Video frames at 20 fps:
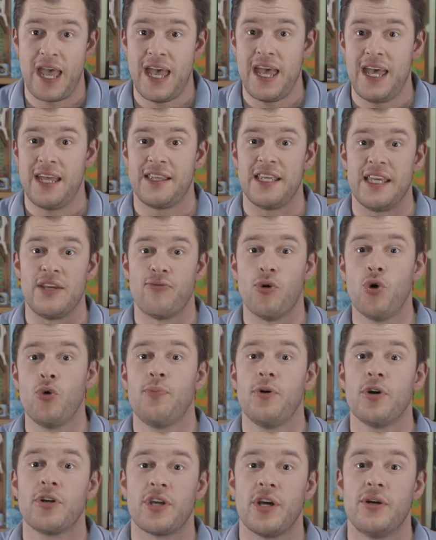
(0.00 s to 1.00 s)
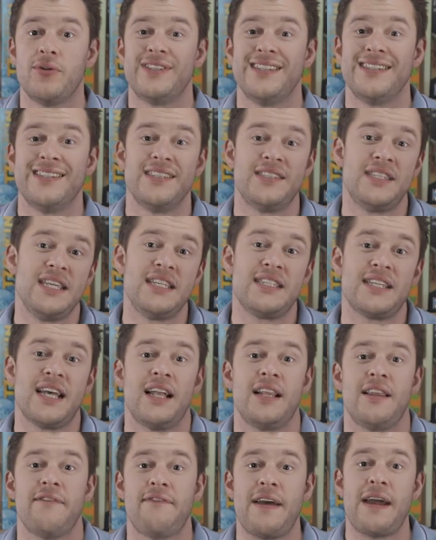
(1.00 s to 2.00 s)
The rulebook goes into
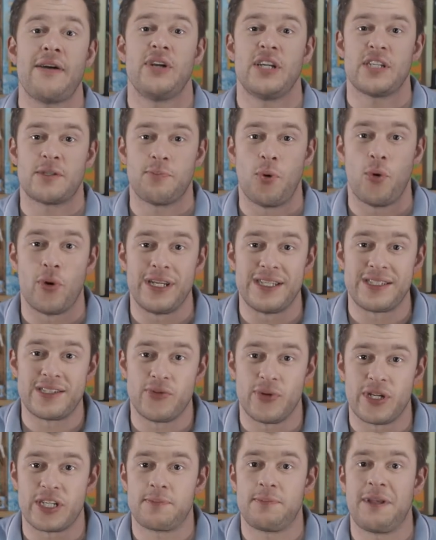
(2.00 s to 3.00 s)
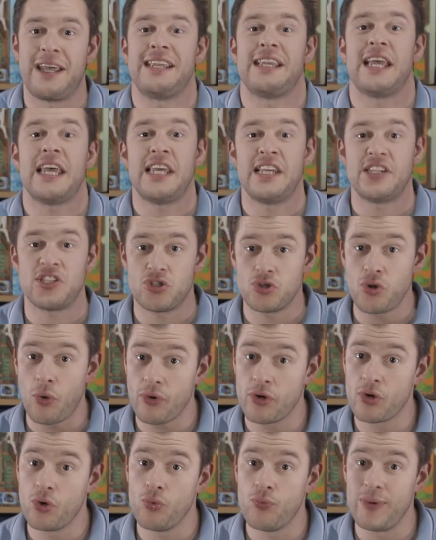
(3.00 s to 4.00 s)
detail at various points to explain the
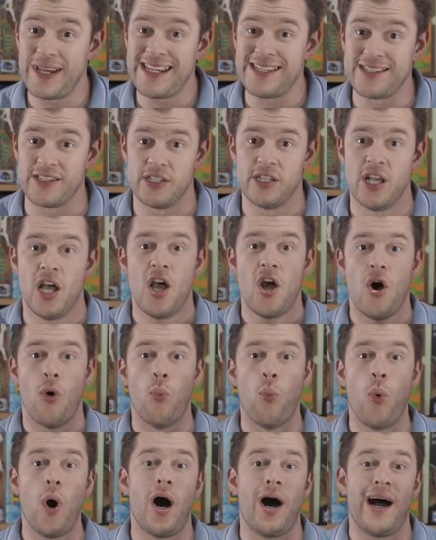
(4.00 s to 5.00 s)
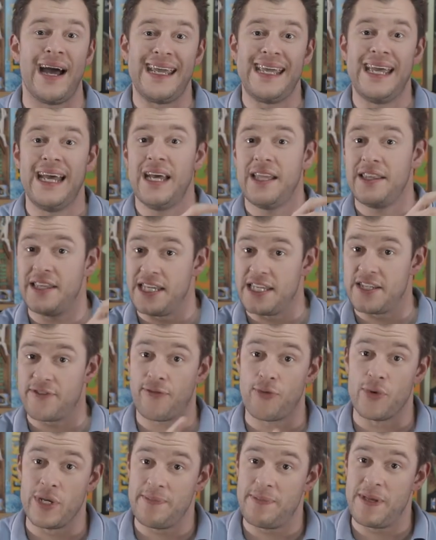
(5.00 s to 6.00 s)
historical reason why these
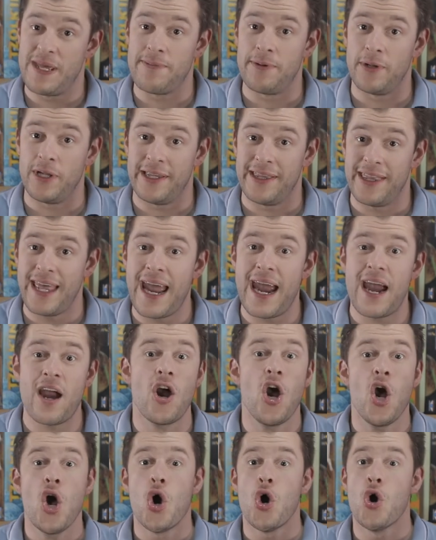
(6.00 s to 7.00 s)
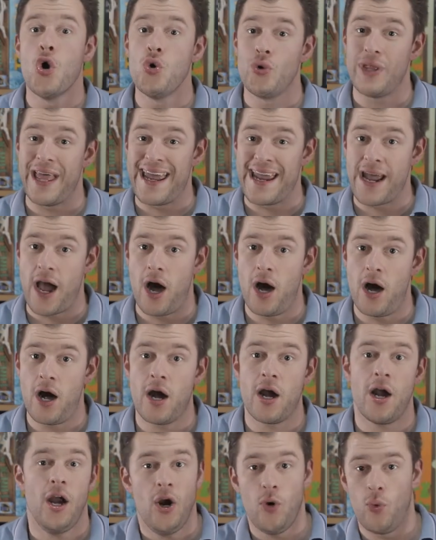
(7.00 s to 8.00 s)
three people are there, who they
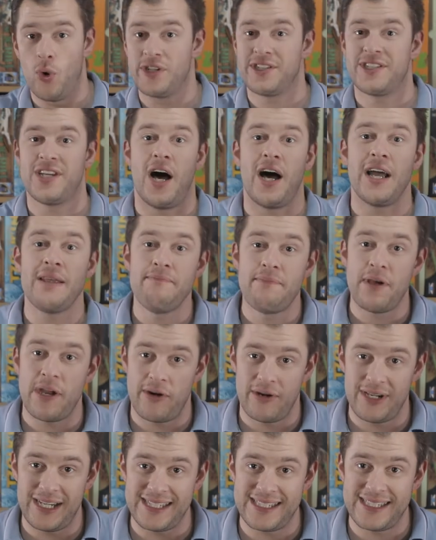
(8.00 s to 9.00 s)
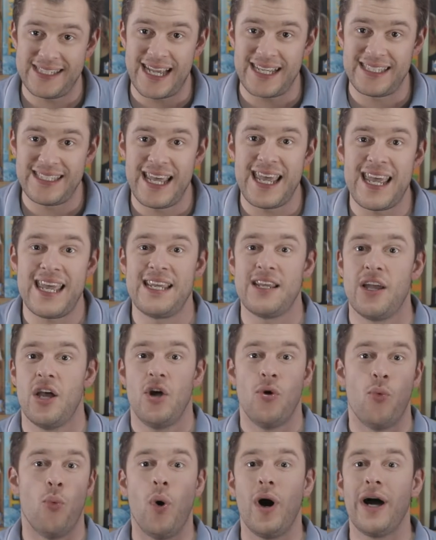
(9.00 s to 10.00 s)
are, what time period it's set in,
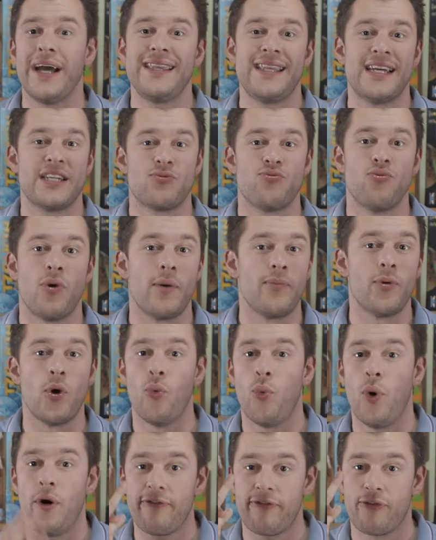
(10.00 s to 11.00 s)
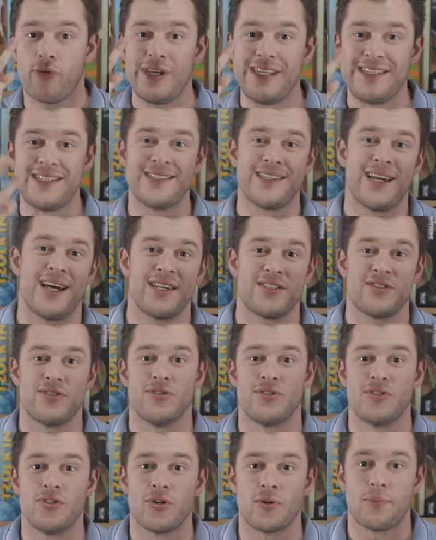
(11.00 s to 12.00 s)
why there's rubble, what three
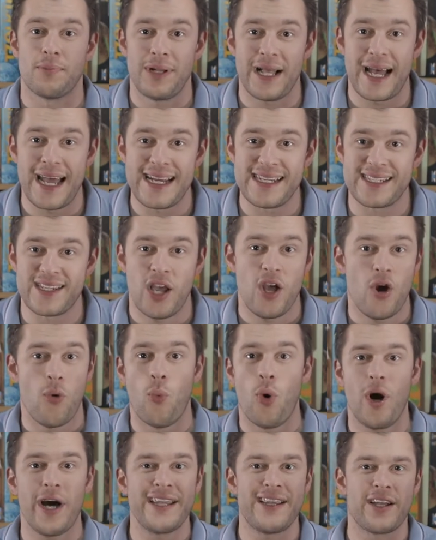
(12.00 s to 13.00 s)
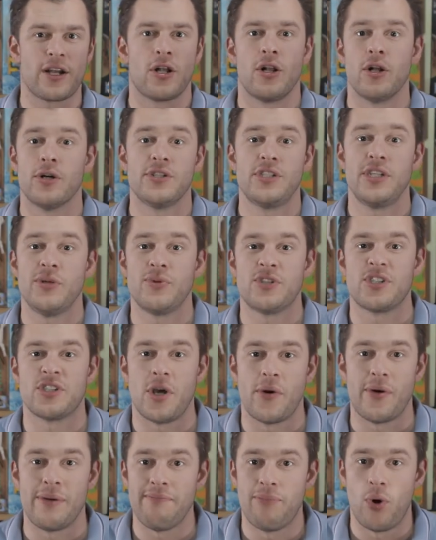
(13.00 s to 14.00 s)
disasters took place, why the clergy was
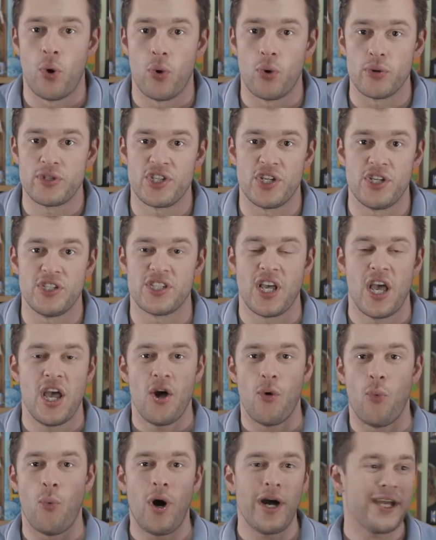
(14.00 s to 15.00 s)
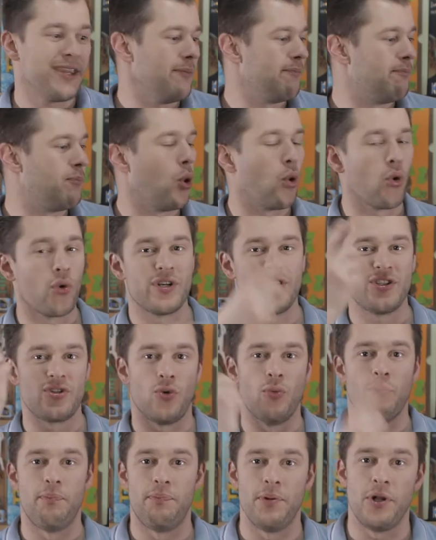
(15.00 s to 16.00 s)
so important, why the board is all
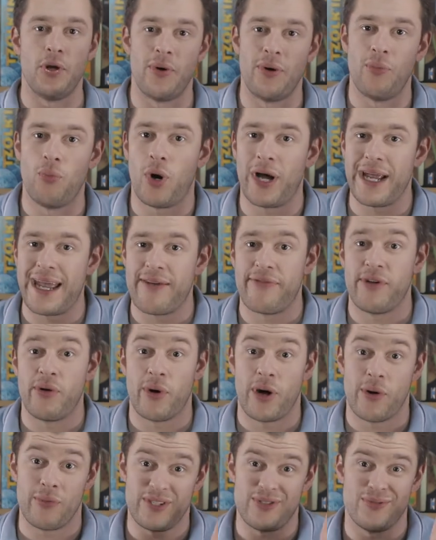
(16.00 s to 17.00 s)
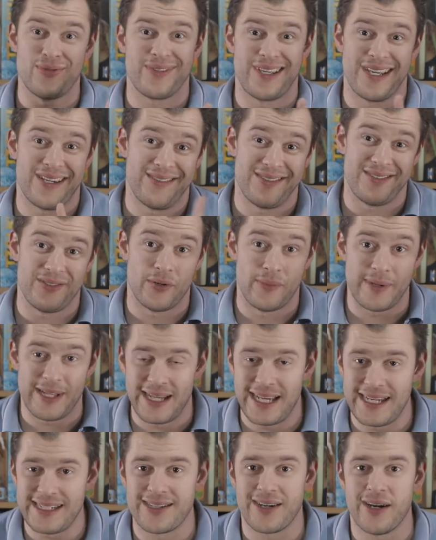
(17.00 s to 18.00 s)
blue and white everywhere, which we'll get onto a bit
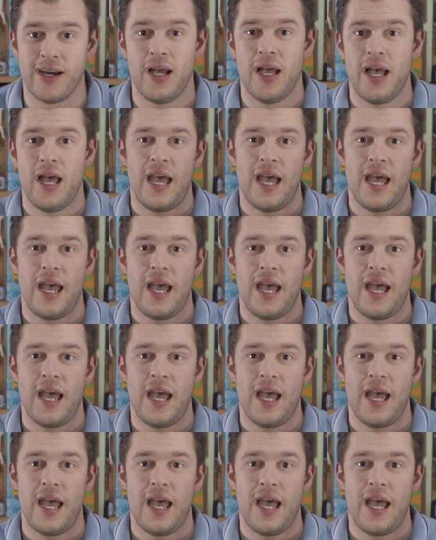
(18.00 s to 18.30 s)
later.